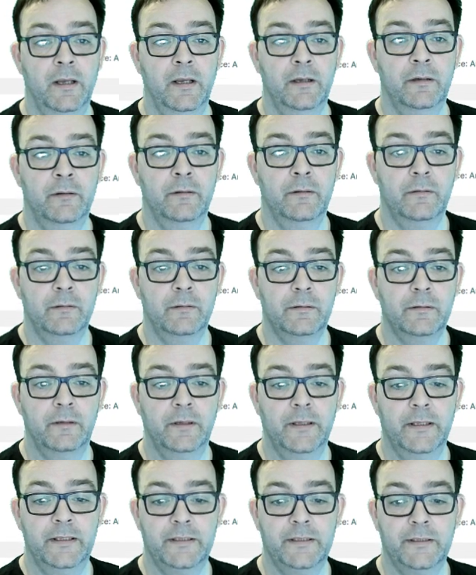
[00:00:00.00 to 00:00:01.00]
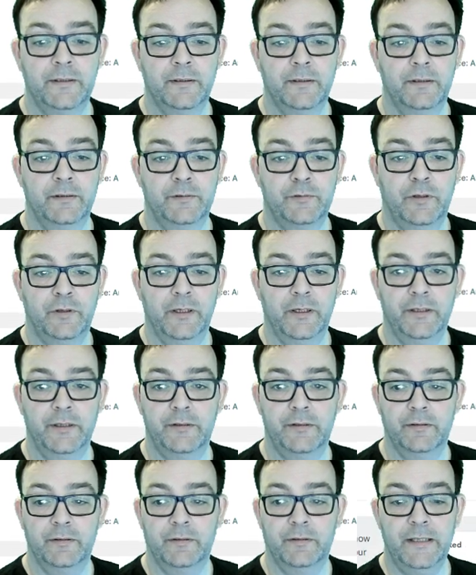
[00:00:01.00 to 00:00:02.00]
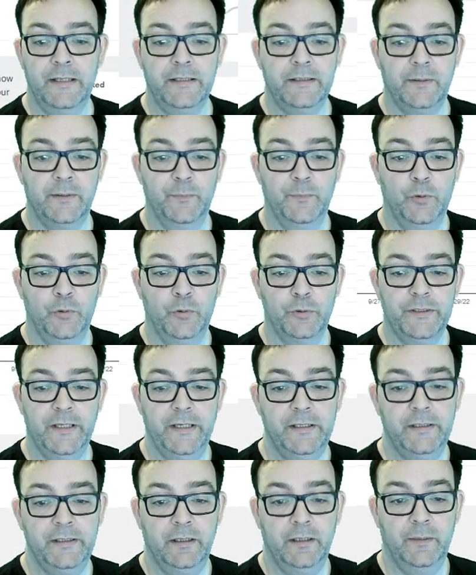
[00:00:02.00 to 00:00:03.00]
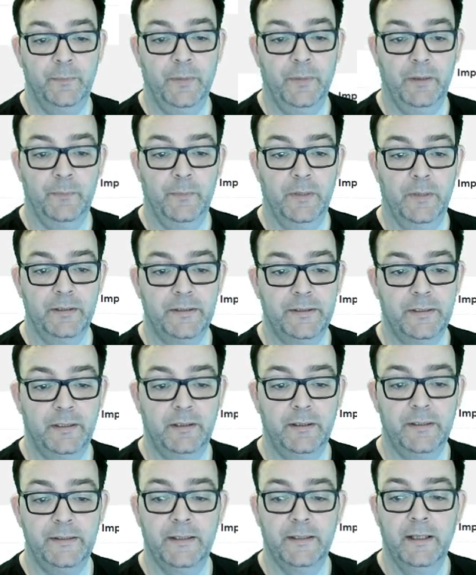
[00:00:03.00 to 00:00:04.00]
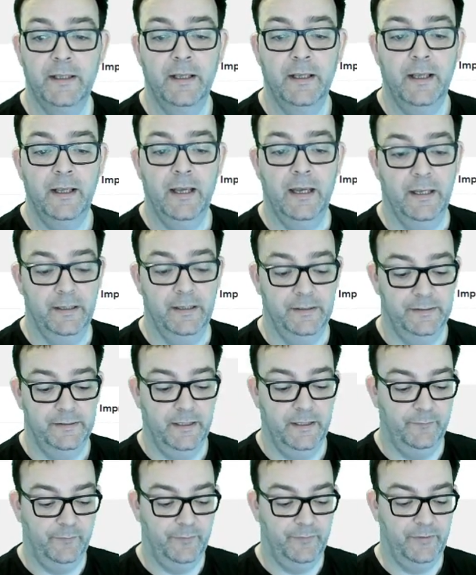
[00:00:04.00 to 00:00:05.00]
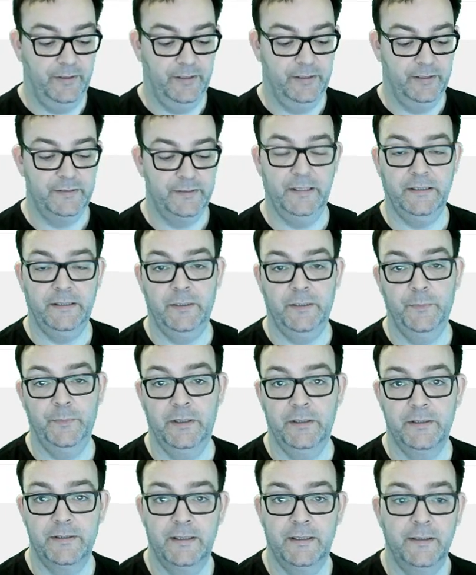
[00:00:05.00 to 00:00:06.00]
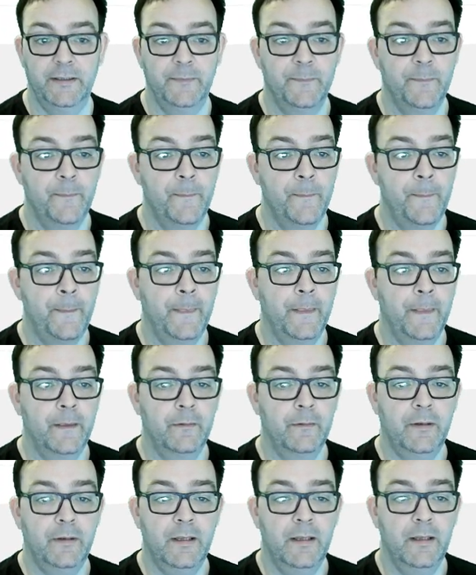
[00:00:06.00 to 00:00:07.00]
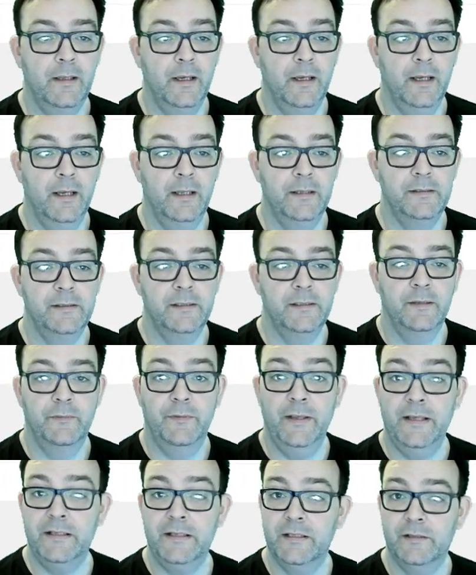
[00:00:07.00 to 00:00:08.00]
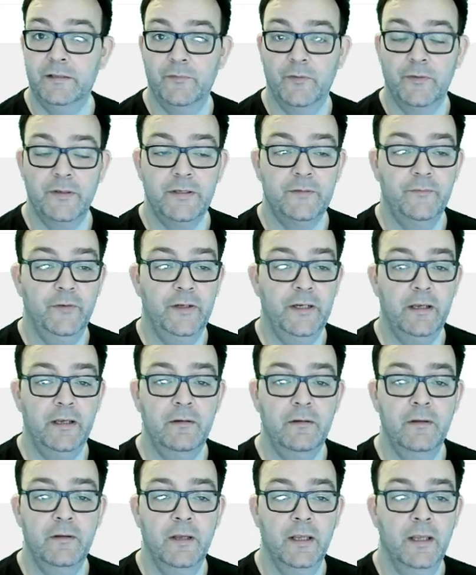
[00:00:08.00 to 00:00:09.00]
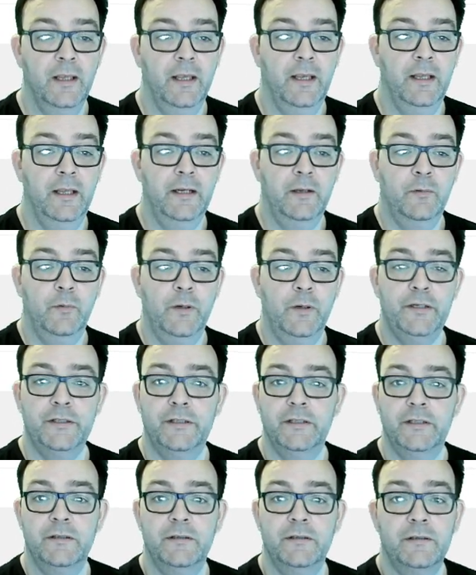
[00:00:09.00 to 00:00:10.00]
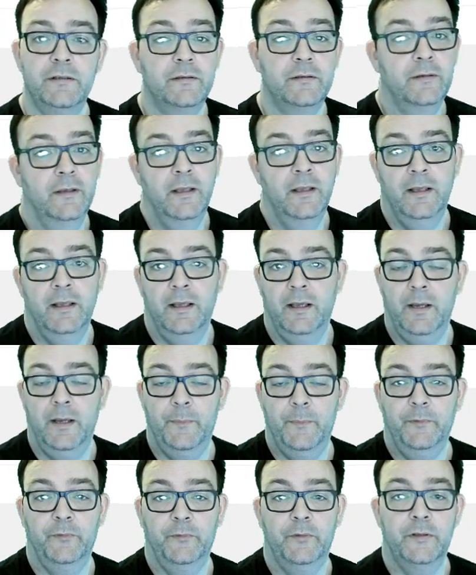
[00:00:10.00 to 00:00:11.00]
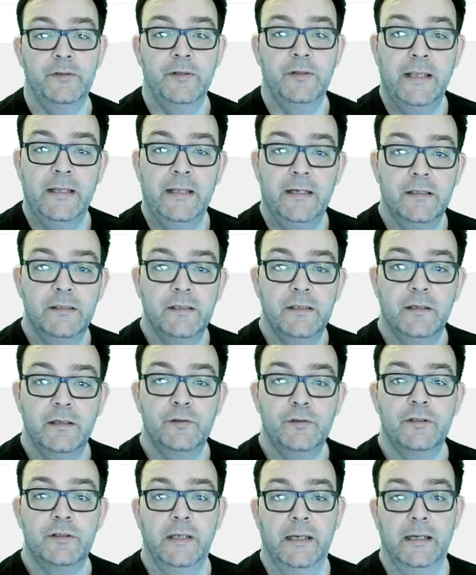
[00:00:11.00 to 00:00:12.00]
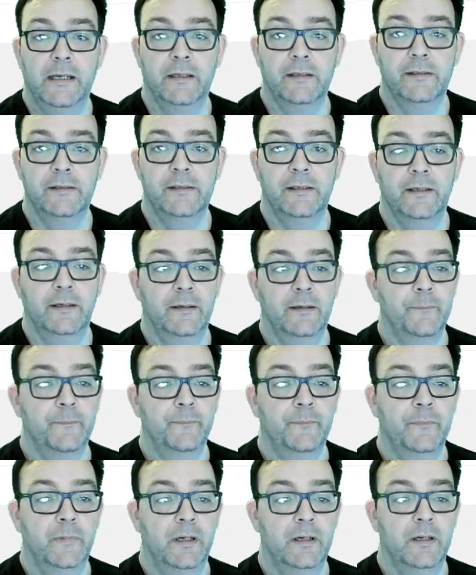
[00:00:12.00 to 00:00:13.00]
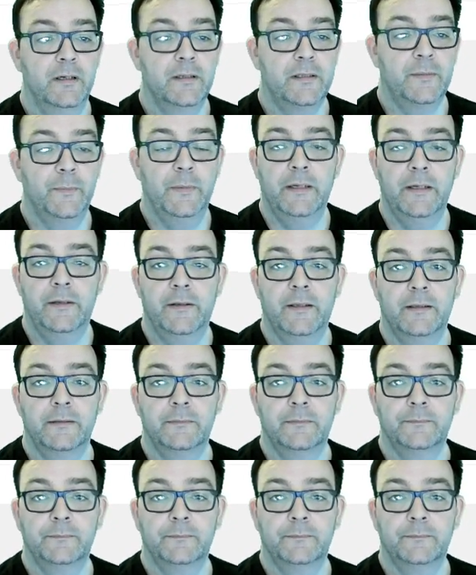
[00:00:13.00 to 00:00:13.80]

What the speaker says: Google is trying to get some more data about my site, and everything is set up nicely. Okay, and that's it for this video. Any questions? Happy for you to get in touch, and ask me anything.